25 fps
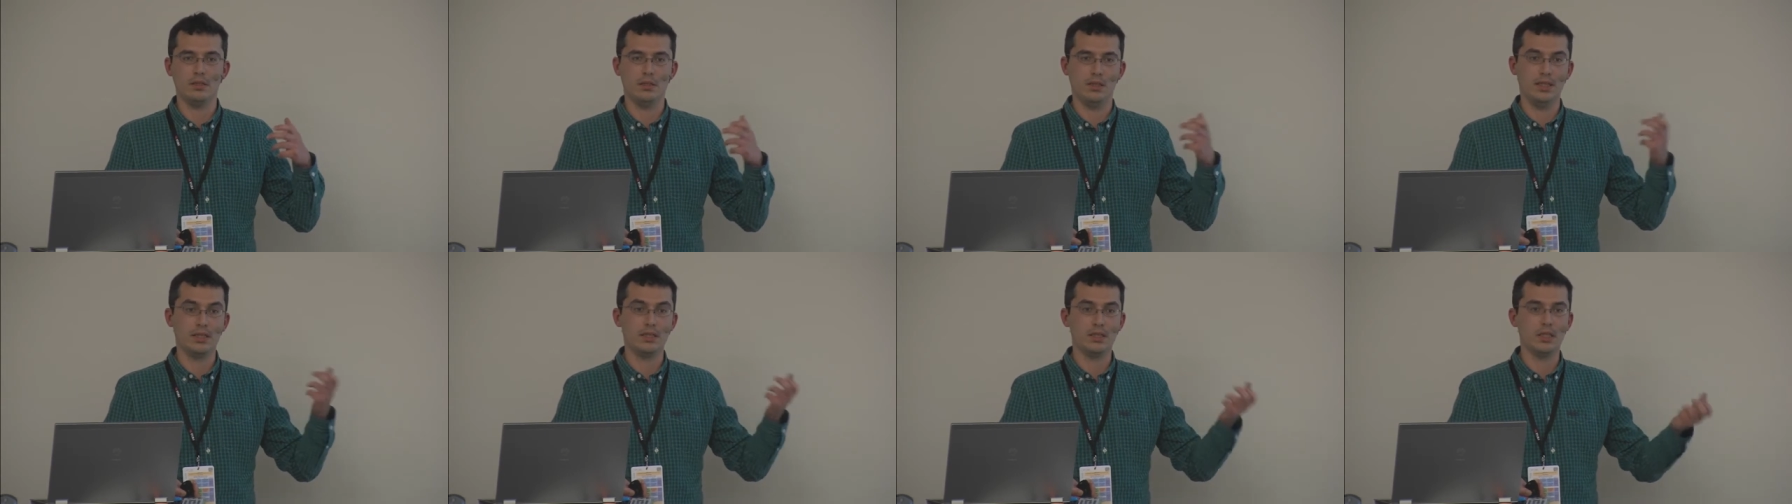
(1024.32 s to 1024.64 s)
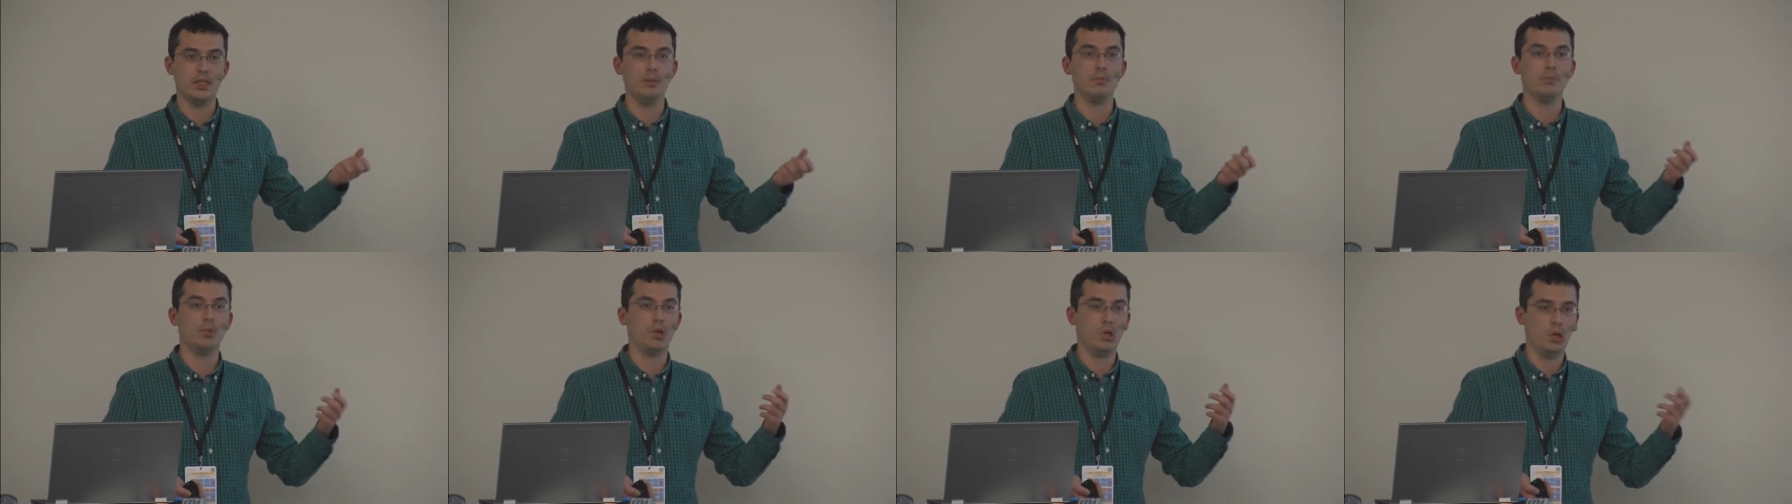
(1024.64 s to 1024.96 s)
the
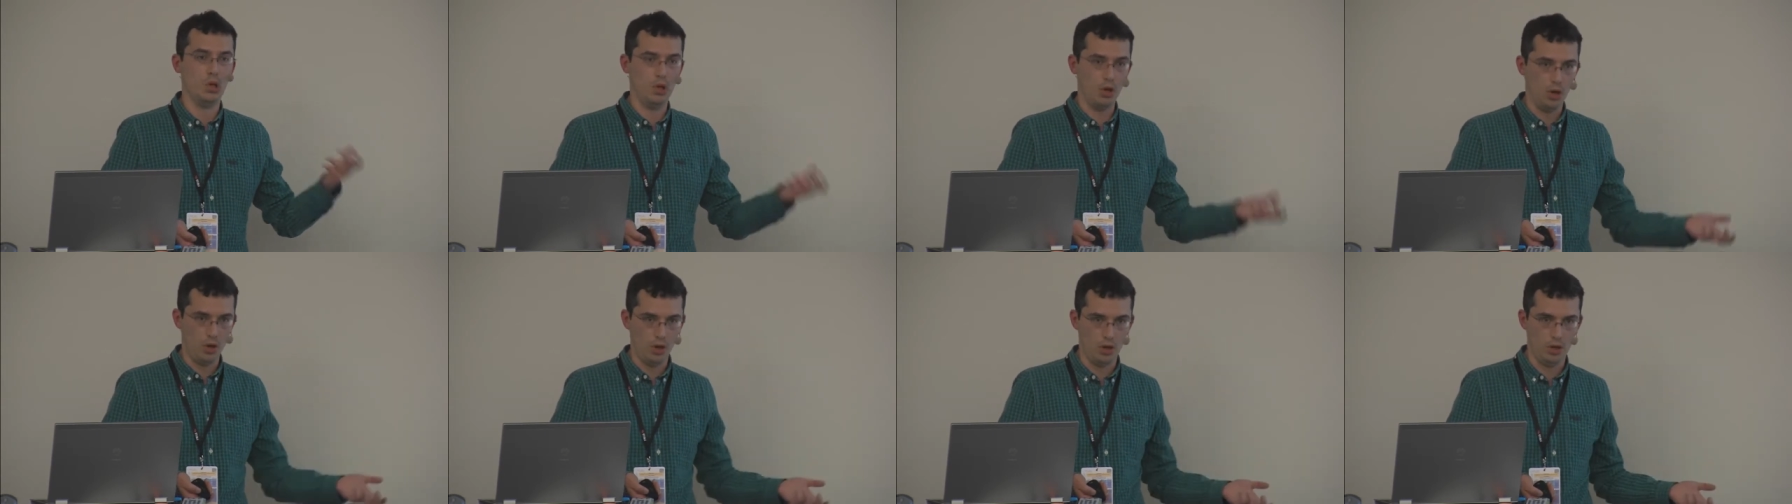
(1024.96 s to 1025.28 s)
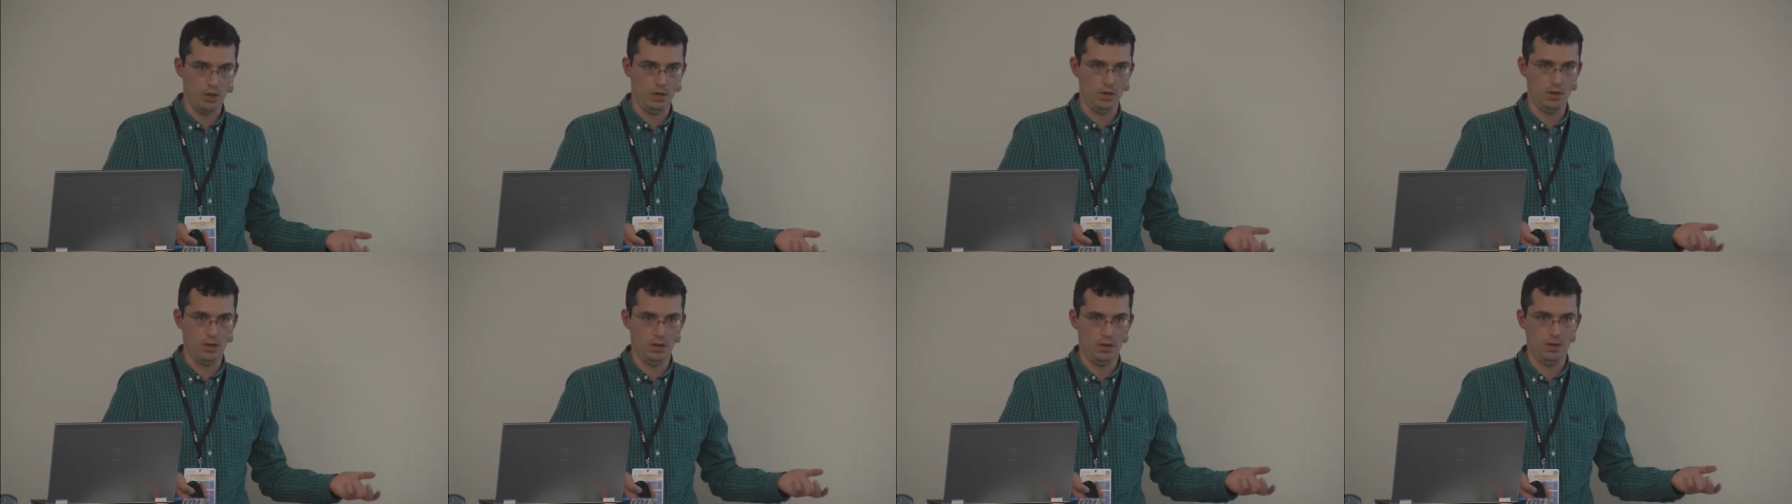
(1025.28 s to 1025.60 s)
team
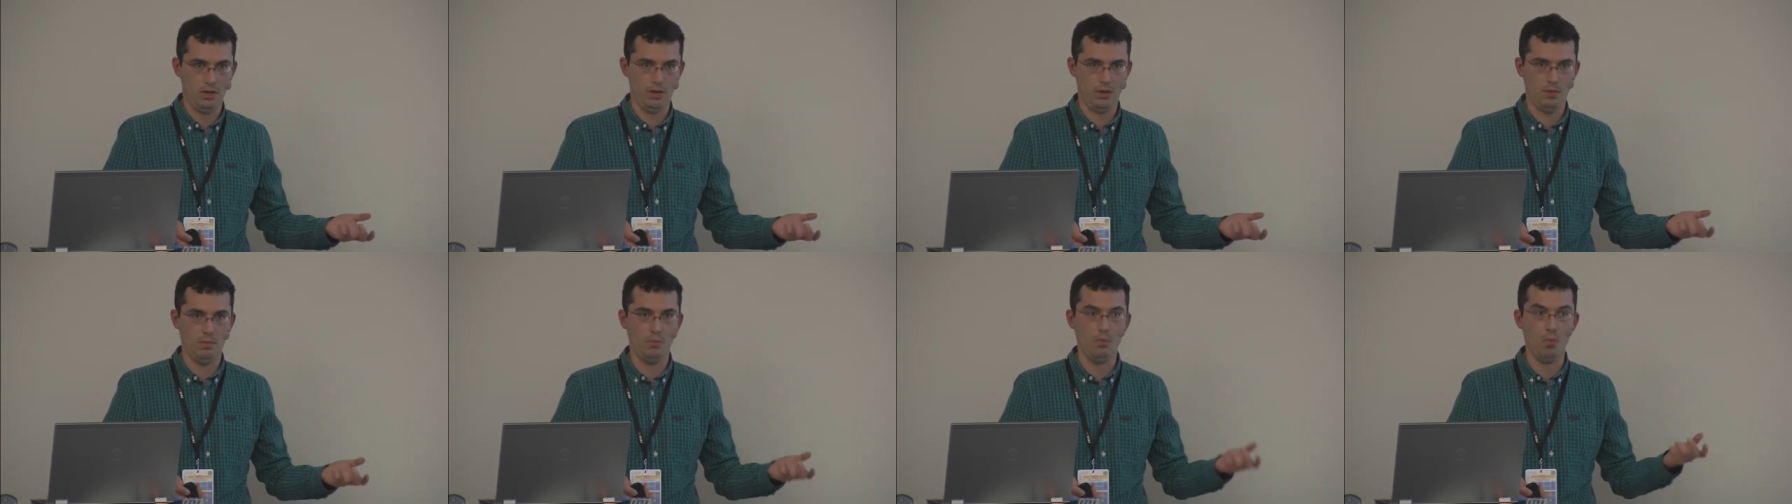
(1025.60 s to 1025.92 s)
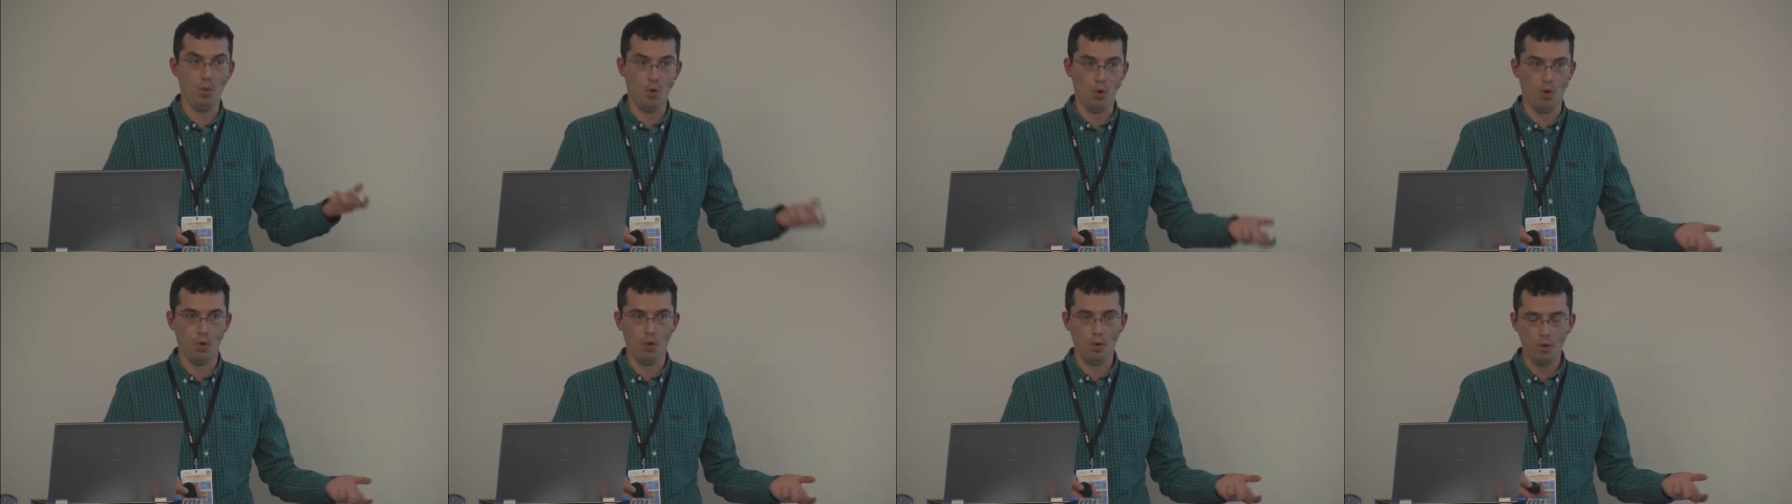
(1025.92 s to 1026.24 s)
learn
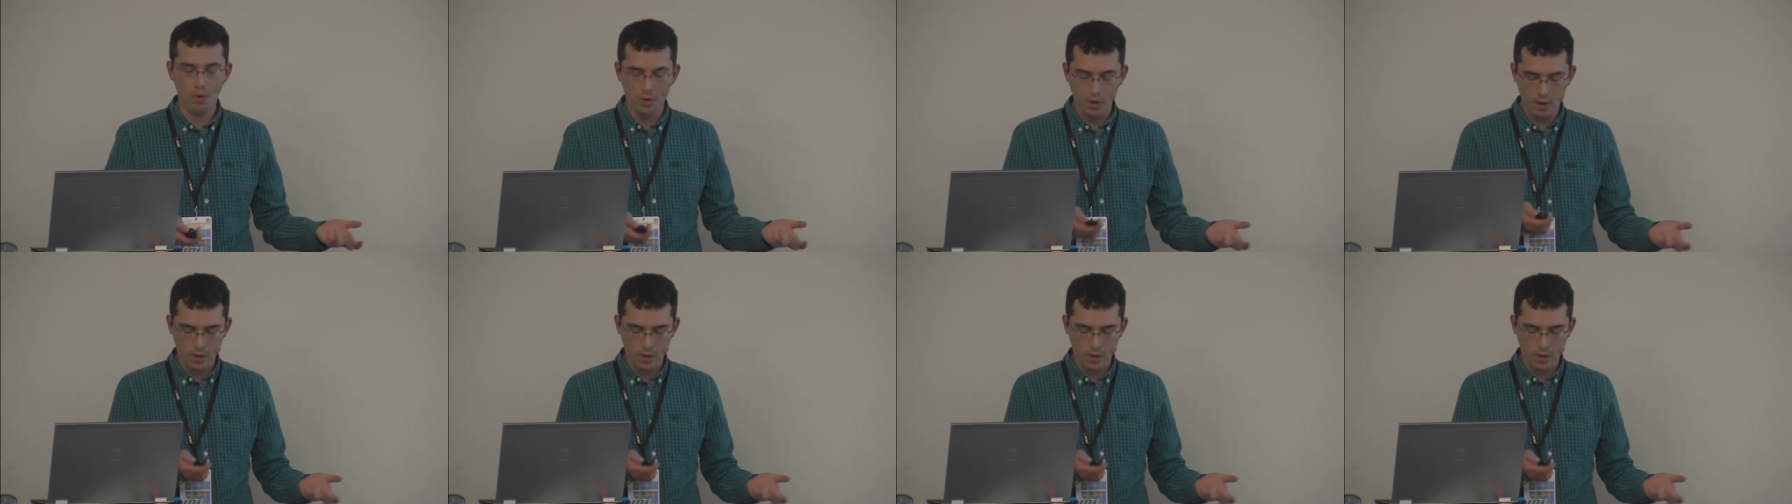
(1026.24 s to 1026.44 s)
more.